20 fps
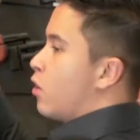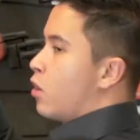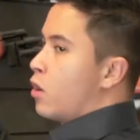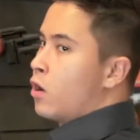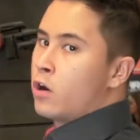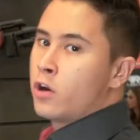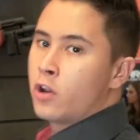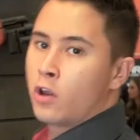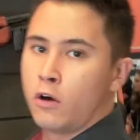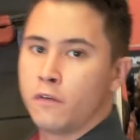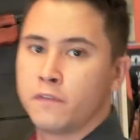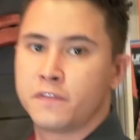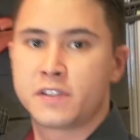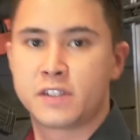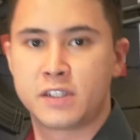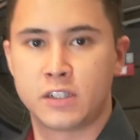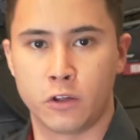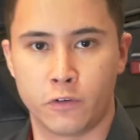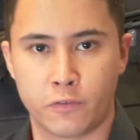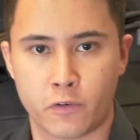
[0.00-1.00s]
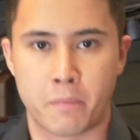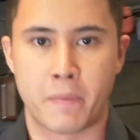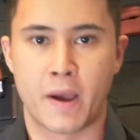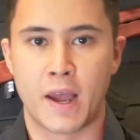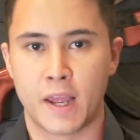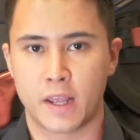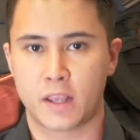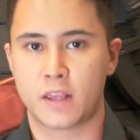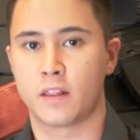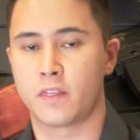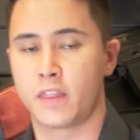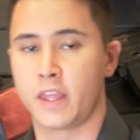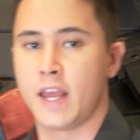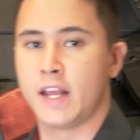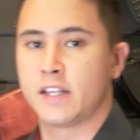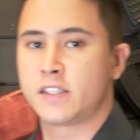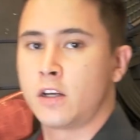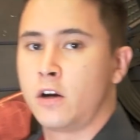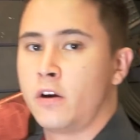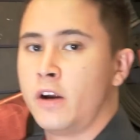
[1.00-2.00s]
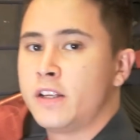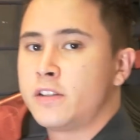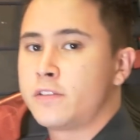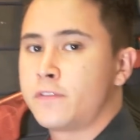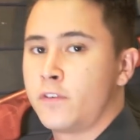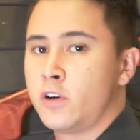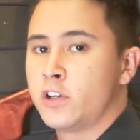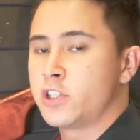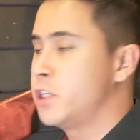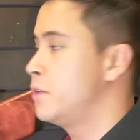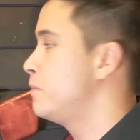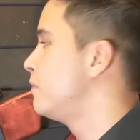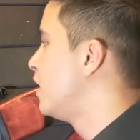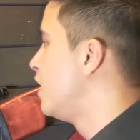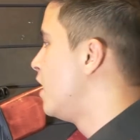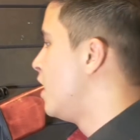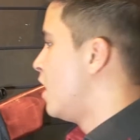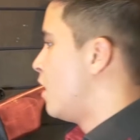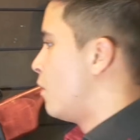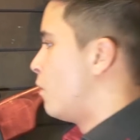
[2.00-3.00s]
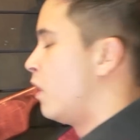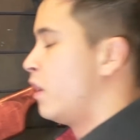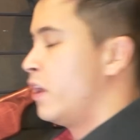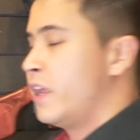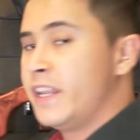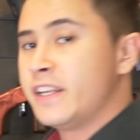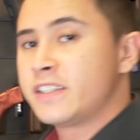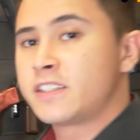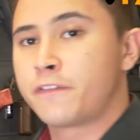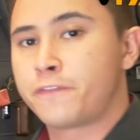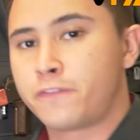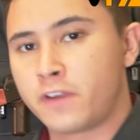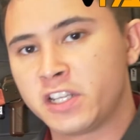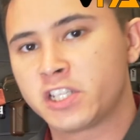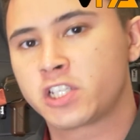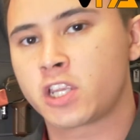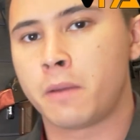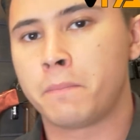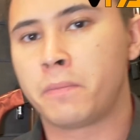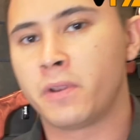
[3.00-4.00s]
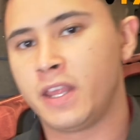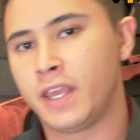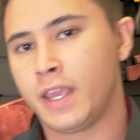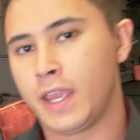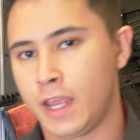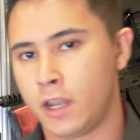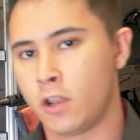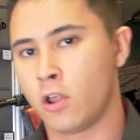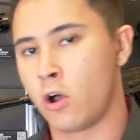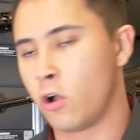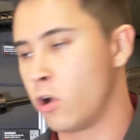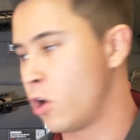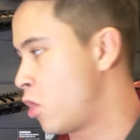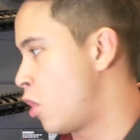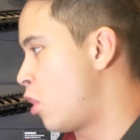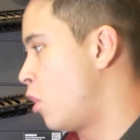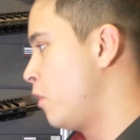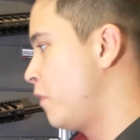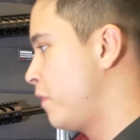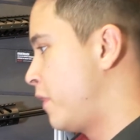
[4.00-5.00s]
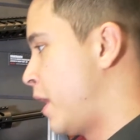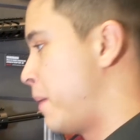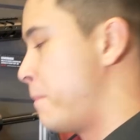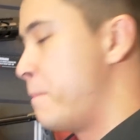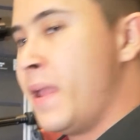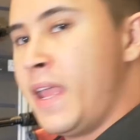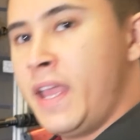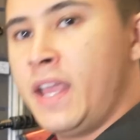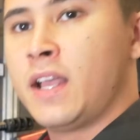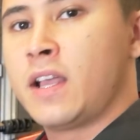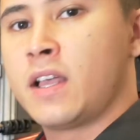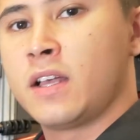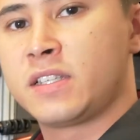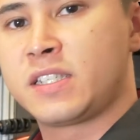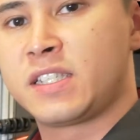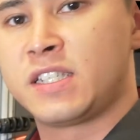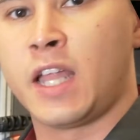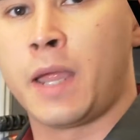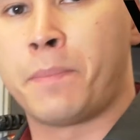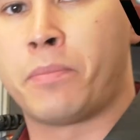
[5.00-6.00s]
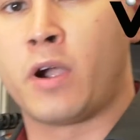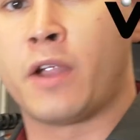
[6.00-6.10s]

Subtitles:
heard of Silverback, the SRS version? Well, it is a French company in Hong Kong that made sniper